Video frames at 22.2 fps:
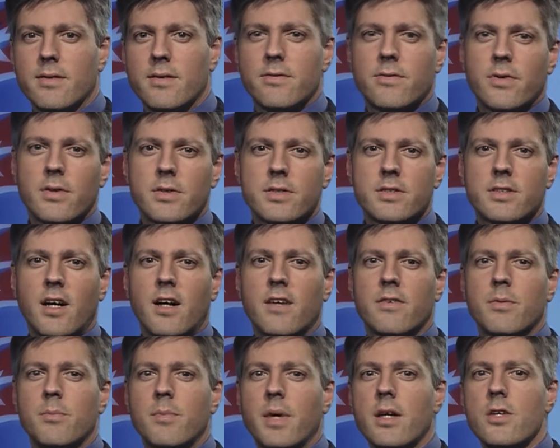First
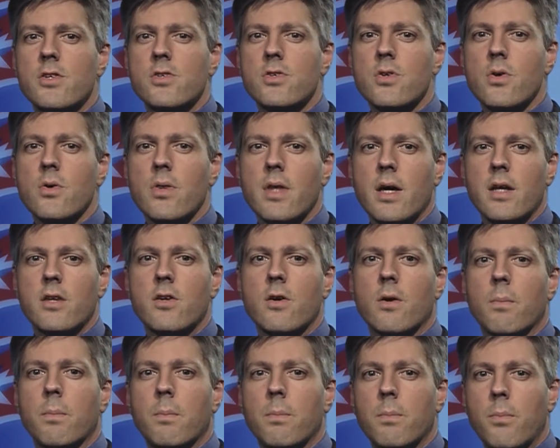off, make sure that
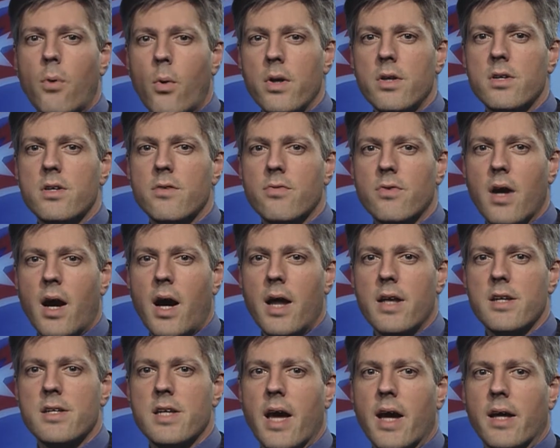your point of
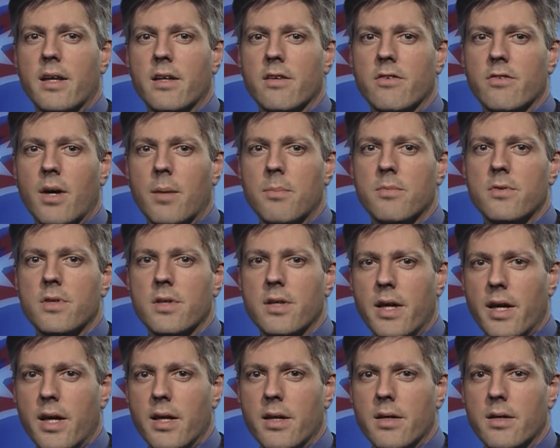contact is up to
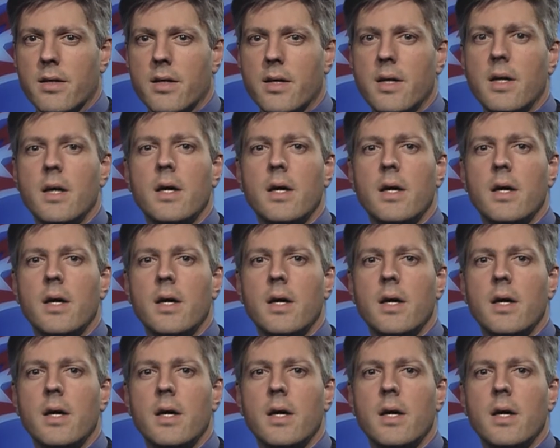date.